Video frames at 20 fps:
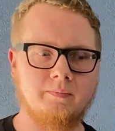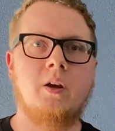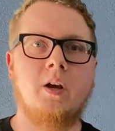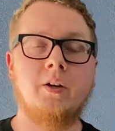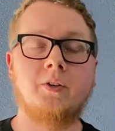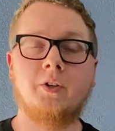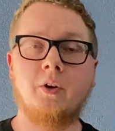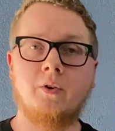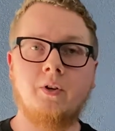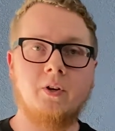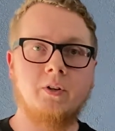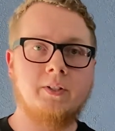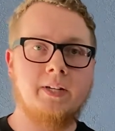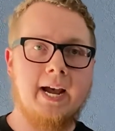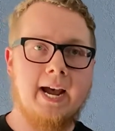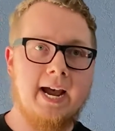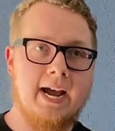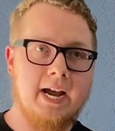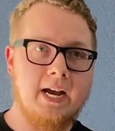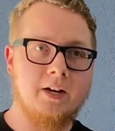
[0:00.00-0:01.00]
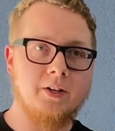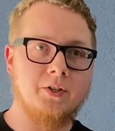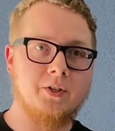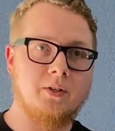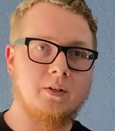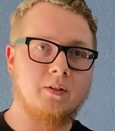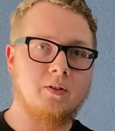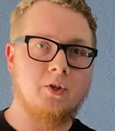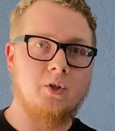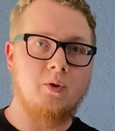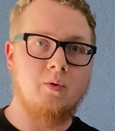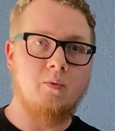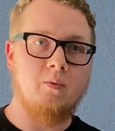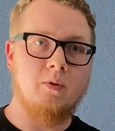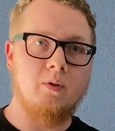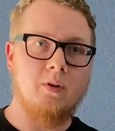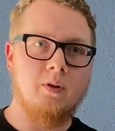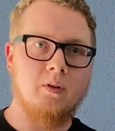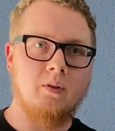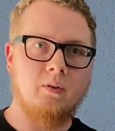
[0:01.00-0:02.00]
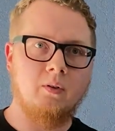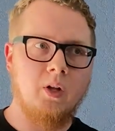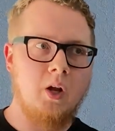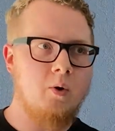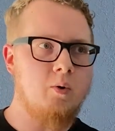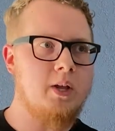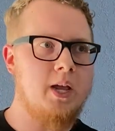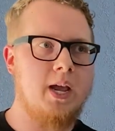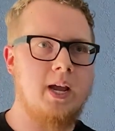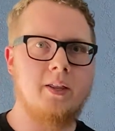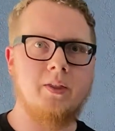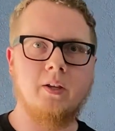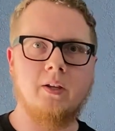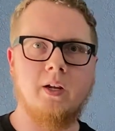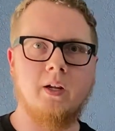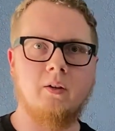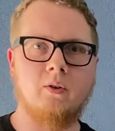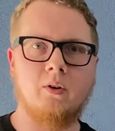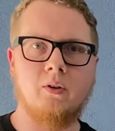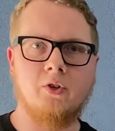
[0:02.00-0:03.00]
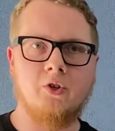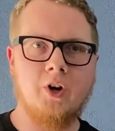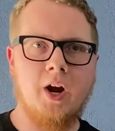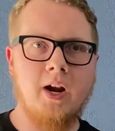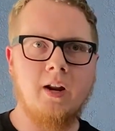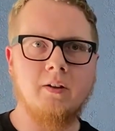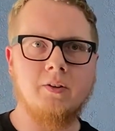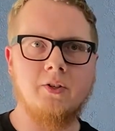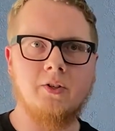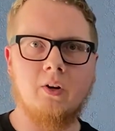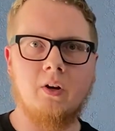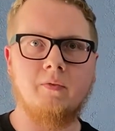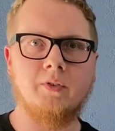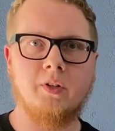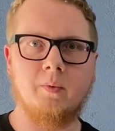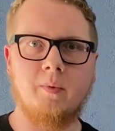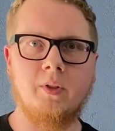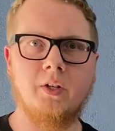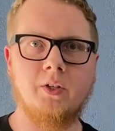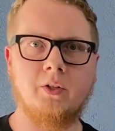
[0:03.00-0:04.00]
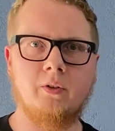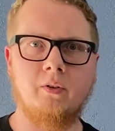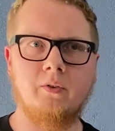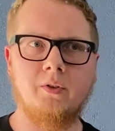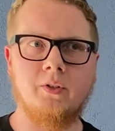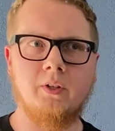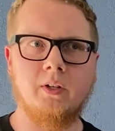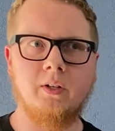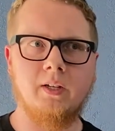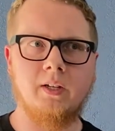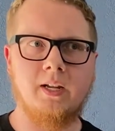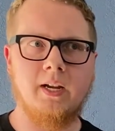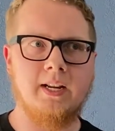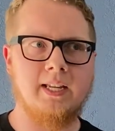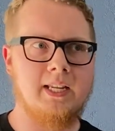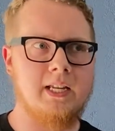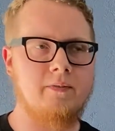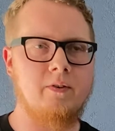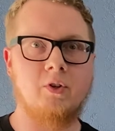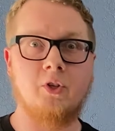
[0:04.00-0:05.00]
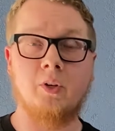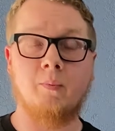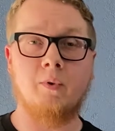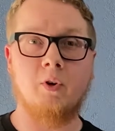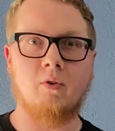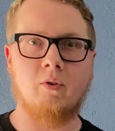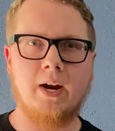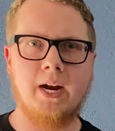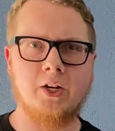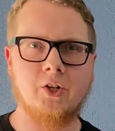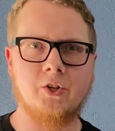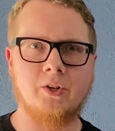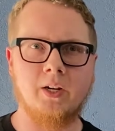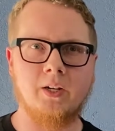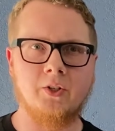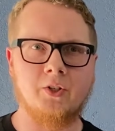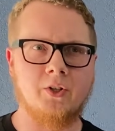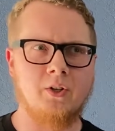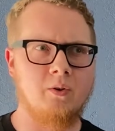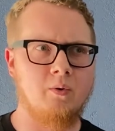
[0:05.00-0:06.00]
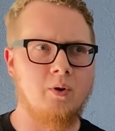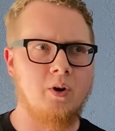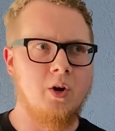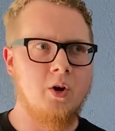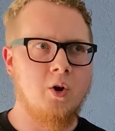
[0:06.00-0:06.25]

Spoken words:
And so you're tasked to locate the killer or try to solve some of these clues to kind of give you some direction as to